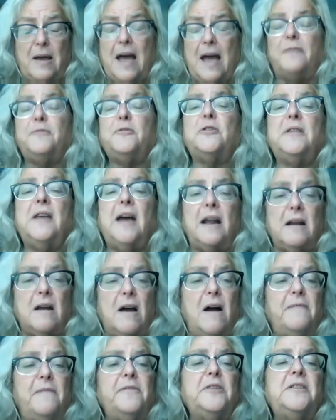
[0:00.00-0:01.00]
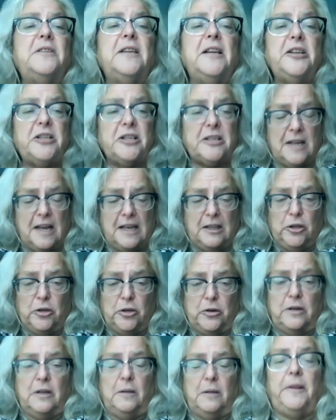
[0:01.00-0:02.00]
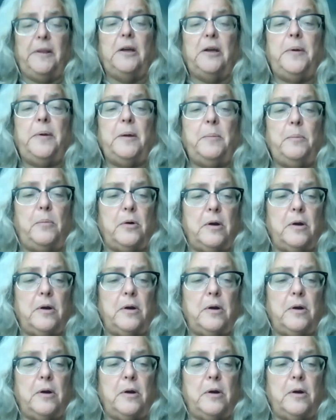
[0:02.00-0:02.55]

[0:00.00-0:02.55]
after that conversation, I learn a little bit